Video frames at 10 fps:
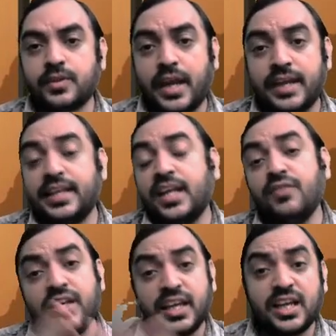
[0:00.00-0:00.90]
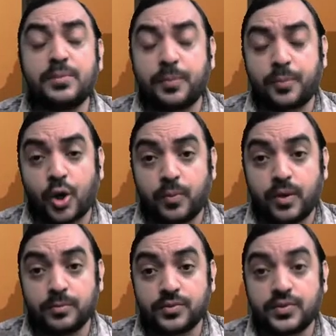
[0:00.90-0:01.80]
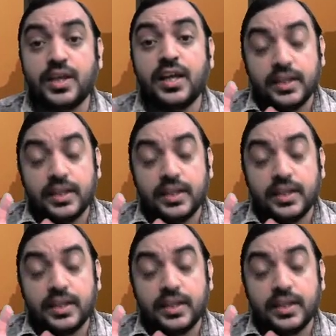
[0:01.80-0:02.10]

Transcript: and then we'll take up the problems.